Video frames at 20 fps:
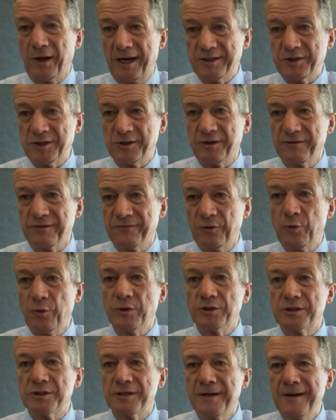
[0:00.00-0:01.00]
in relation to the
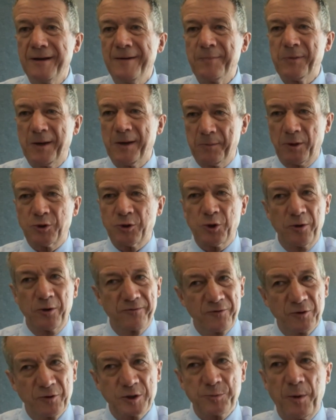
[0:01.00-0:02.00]
voice. I'm not
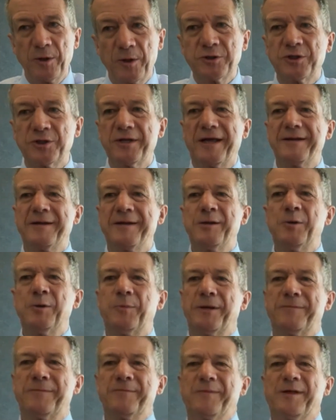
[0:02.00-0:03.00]
sure of your response to that,
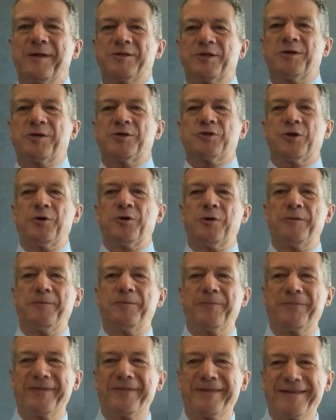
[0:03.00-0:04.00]
Neil, but it's a concern.